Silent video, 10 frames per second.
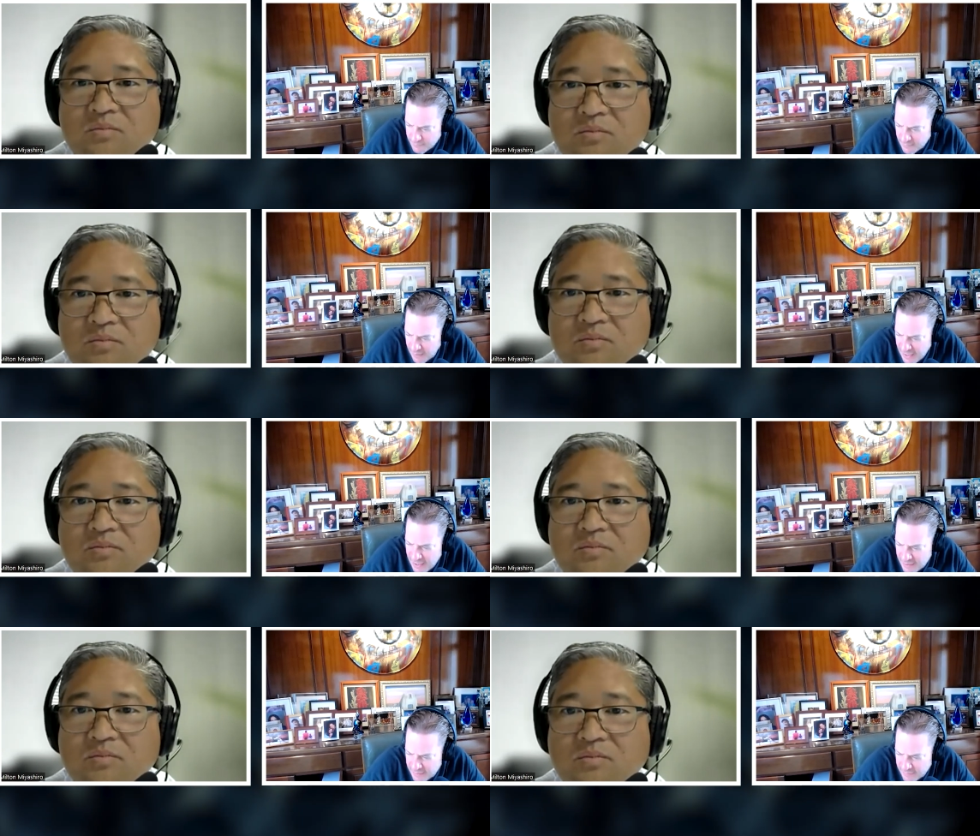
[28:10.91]

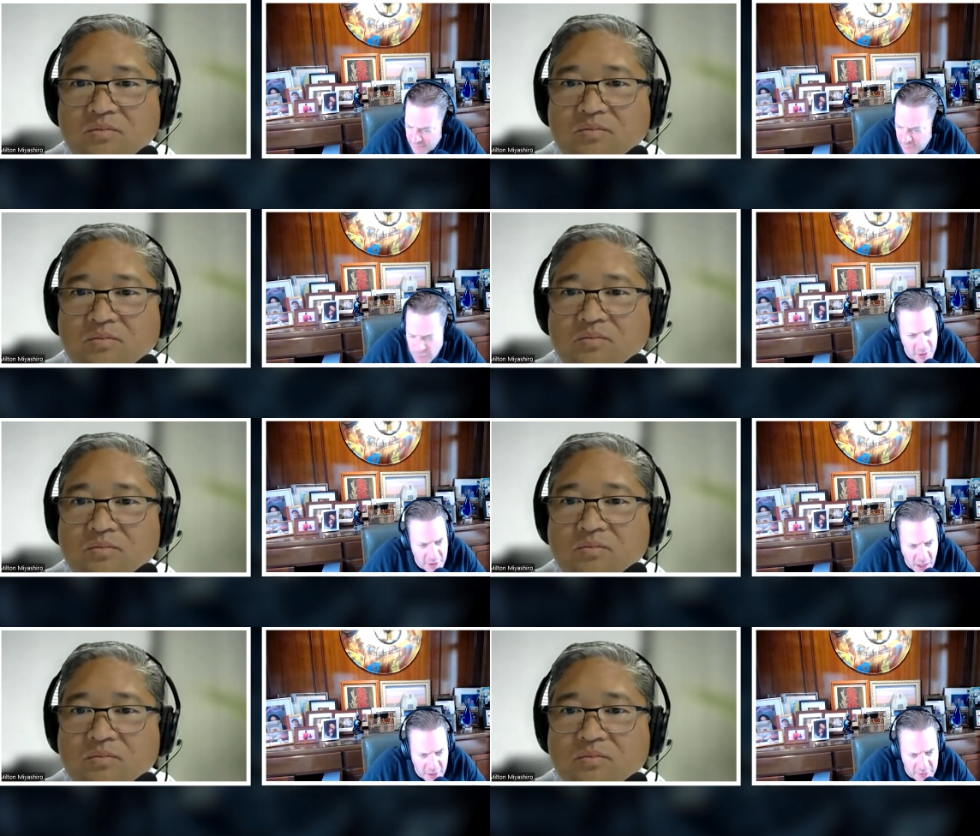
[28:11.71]
Speaker 1: and you weren't an
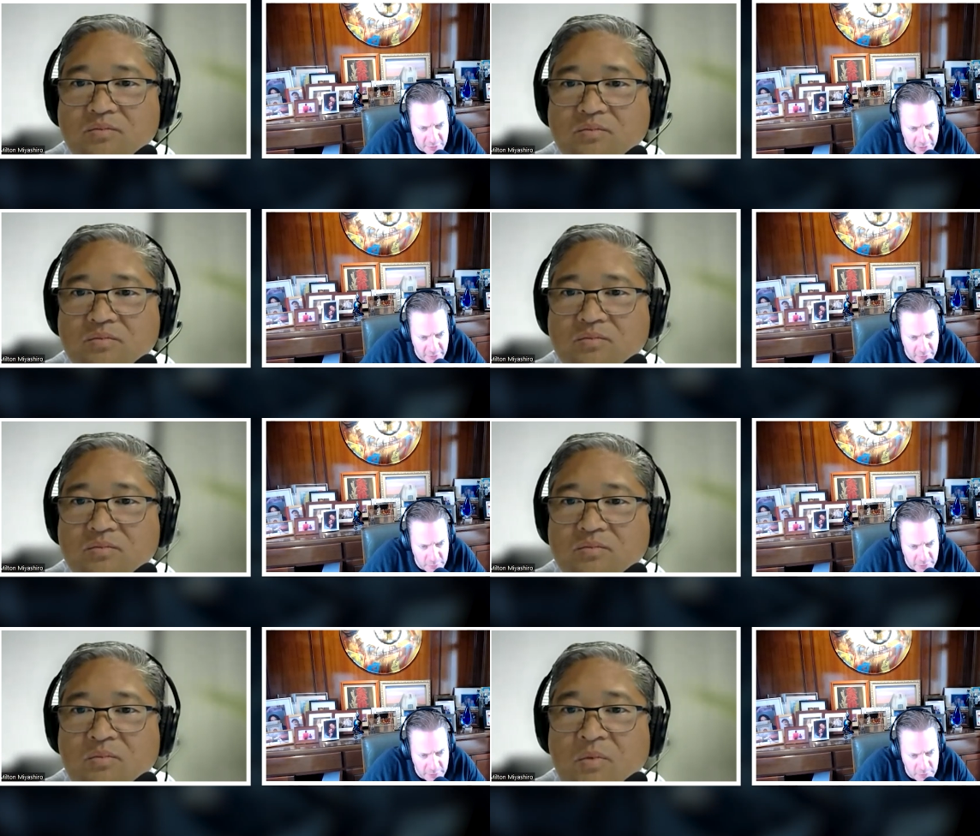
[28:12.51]
auditor there, though, were
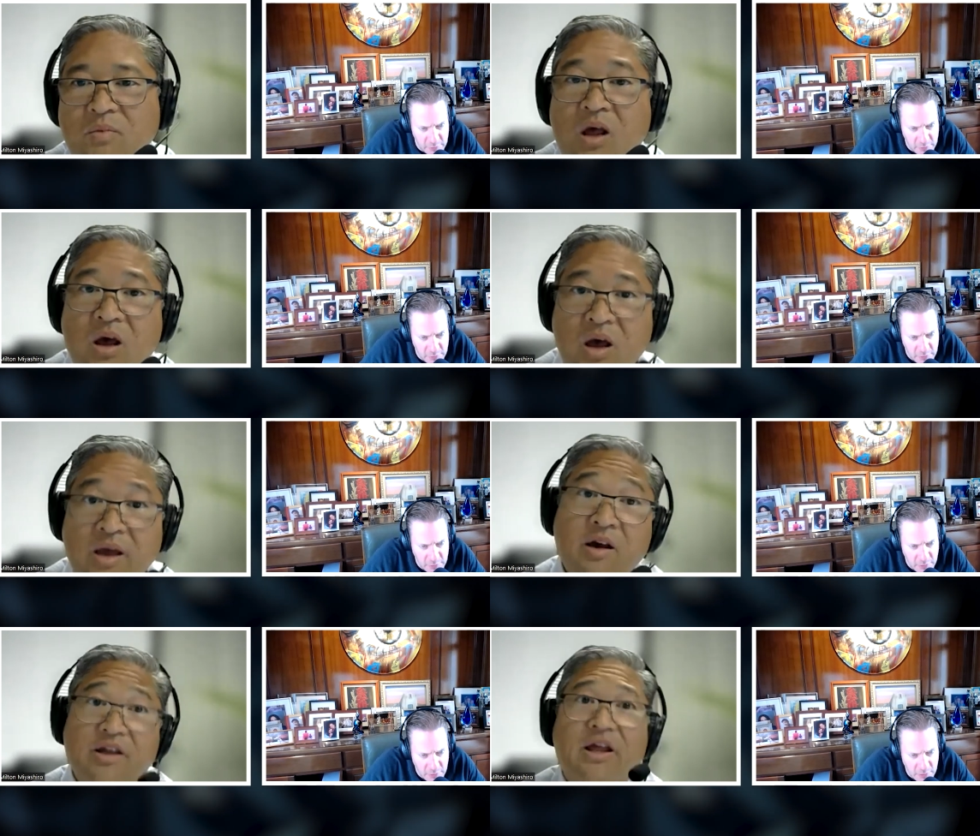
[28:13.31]
you? you know,
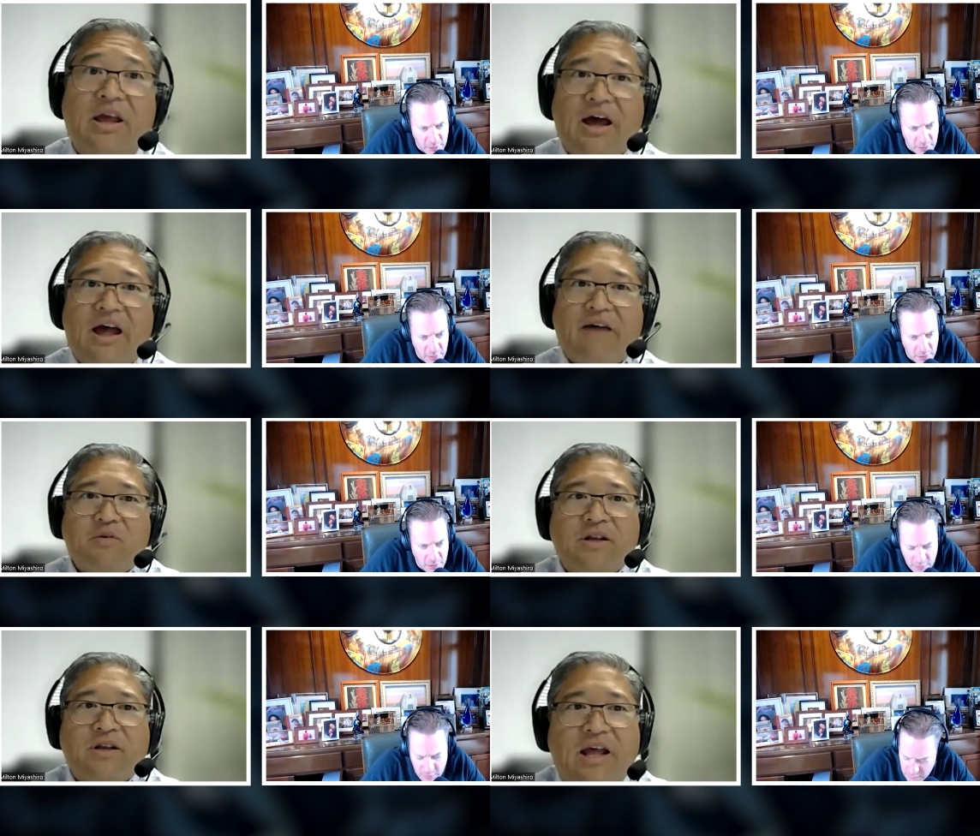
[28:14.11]
yeah, everyone
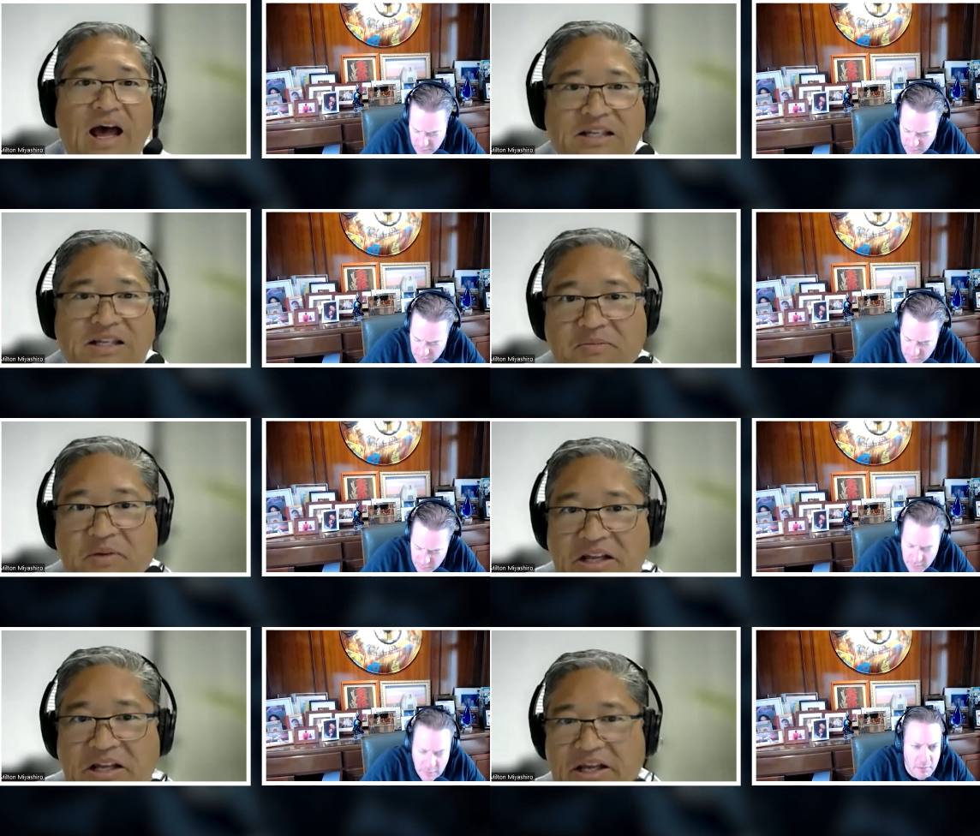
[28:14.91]
has
Speaker 2: to be to
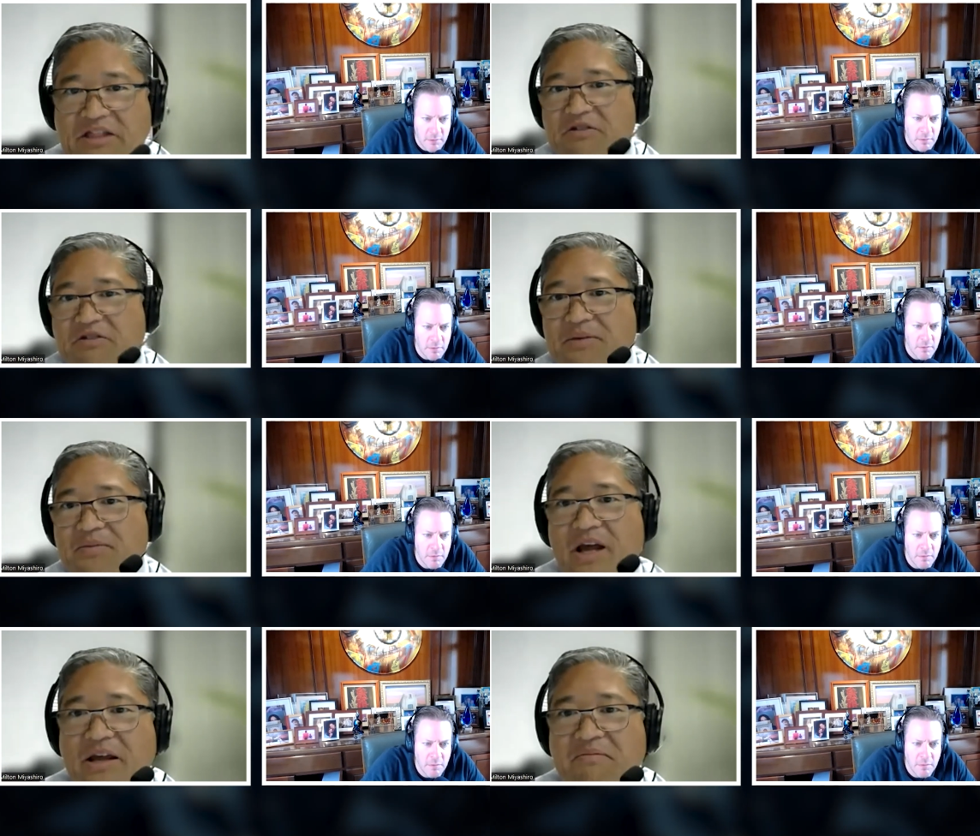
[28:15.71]
get their CPA.
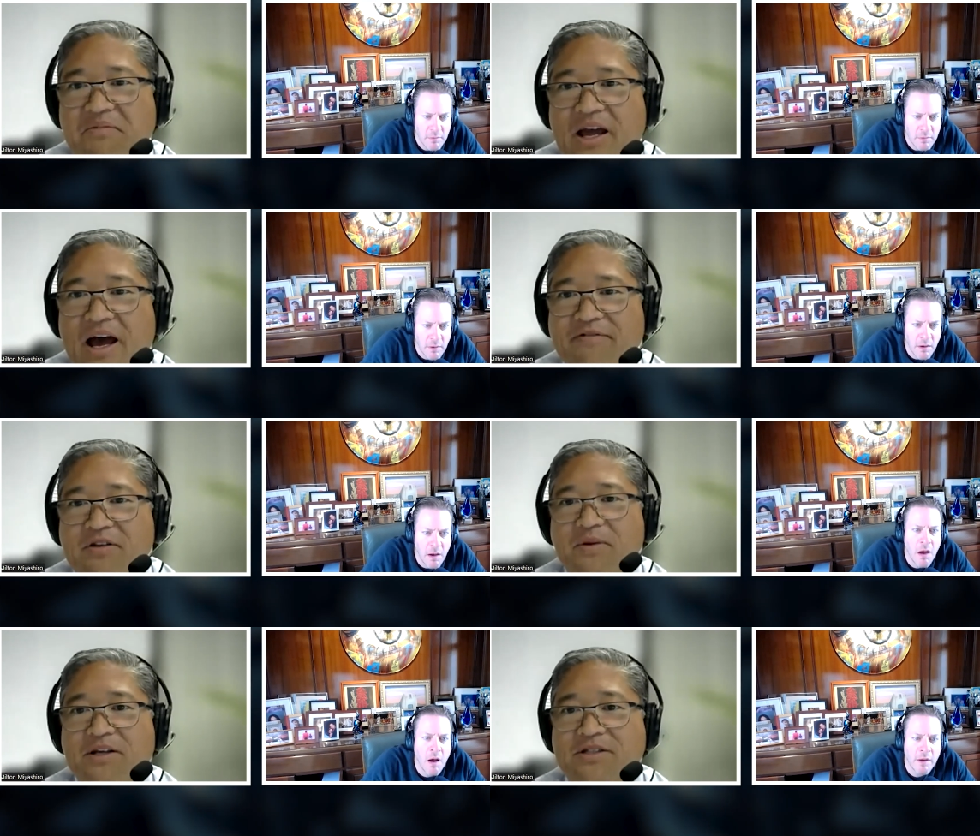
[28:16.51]
You have to be
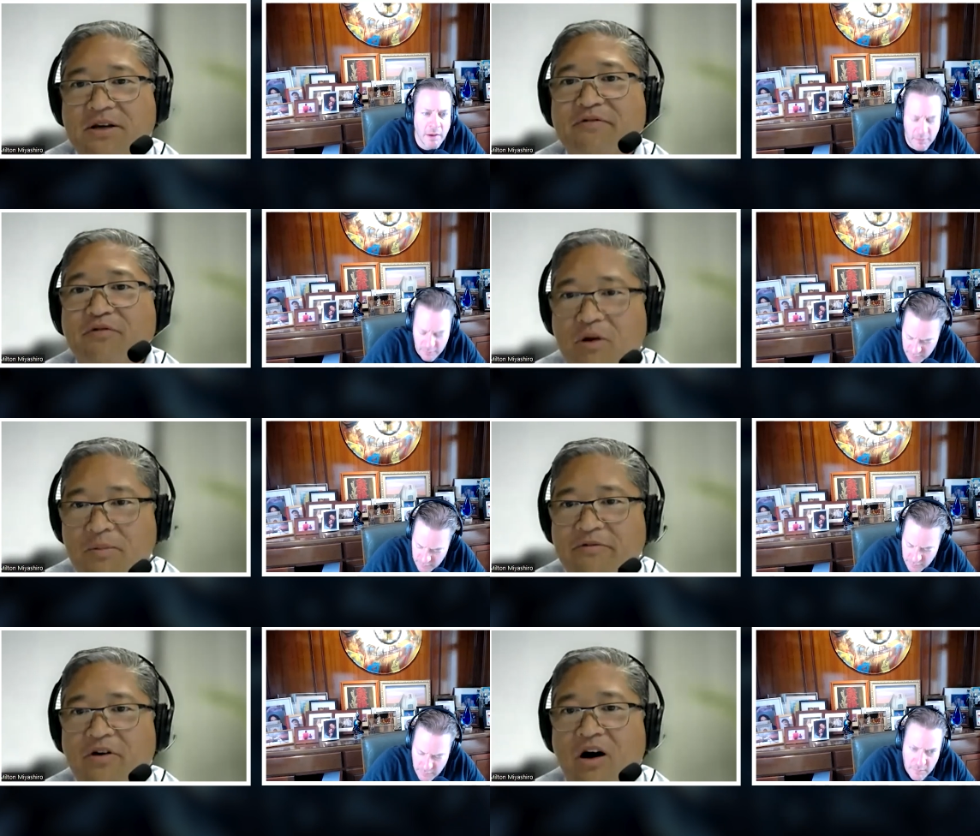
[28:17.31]
some okay. form of
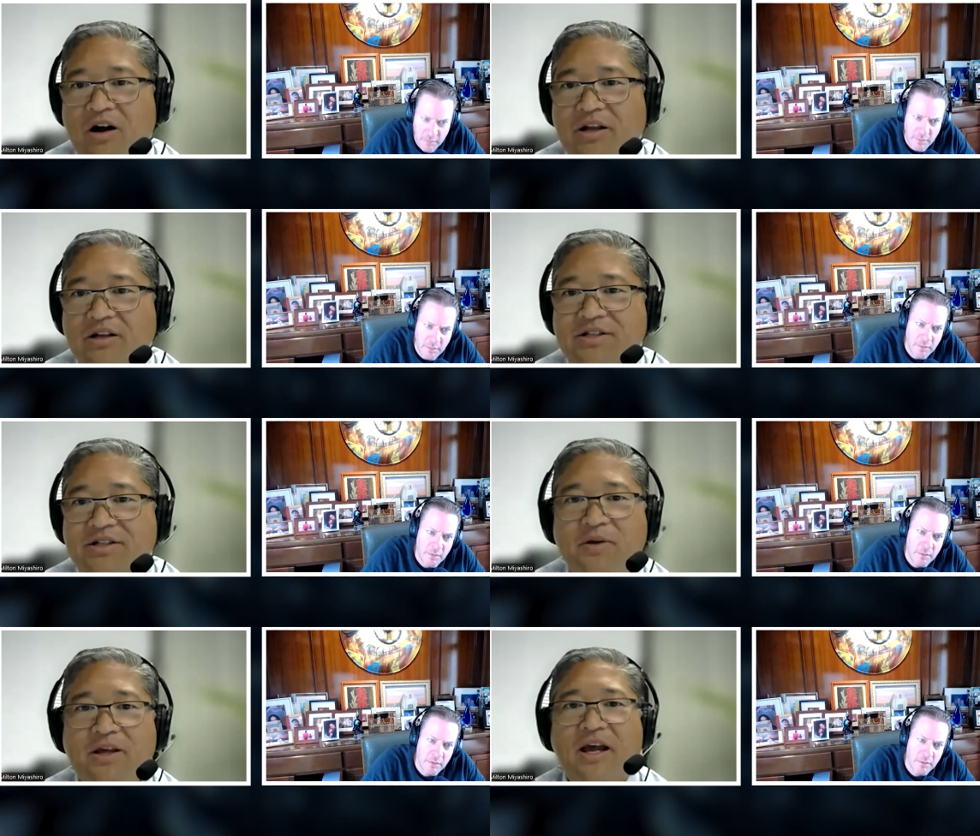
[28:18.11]
audit. A
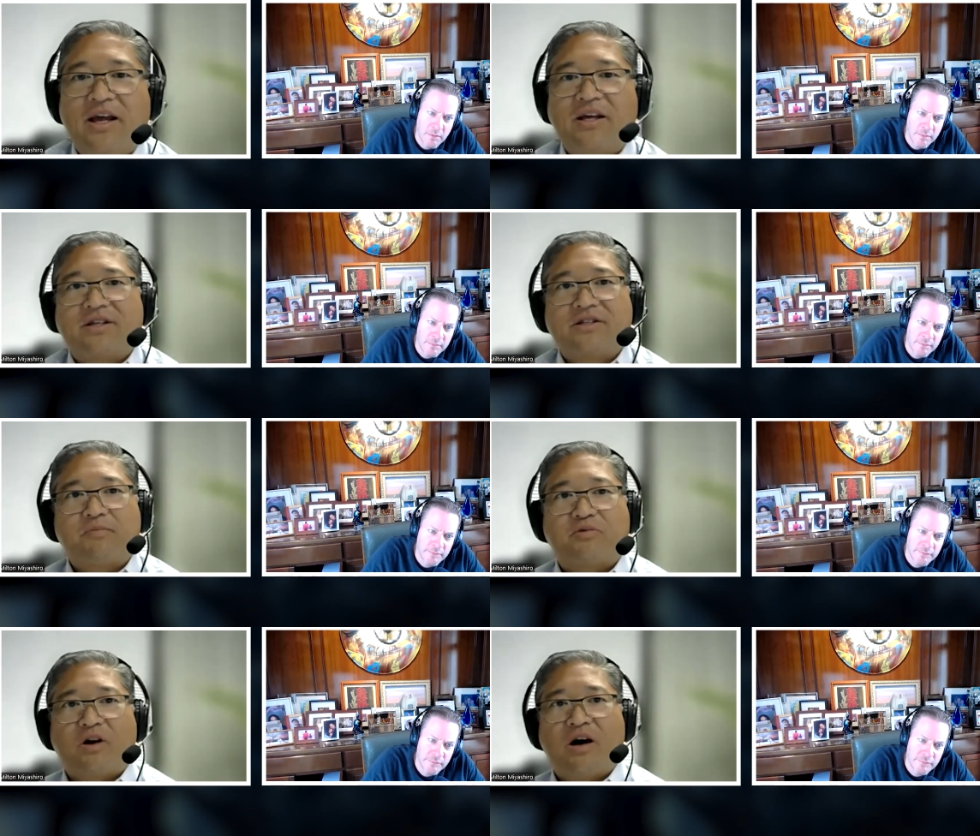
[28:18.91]
CPA is such a broad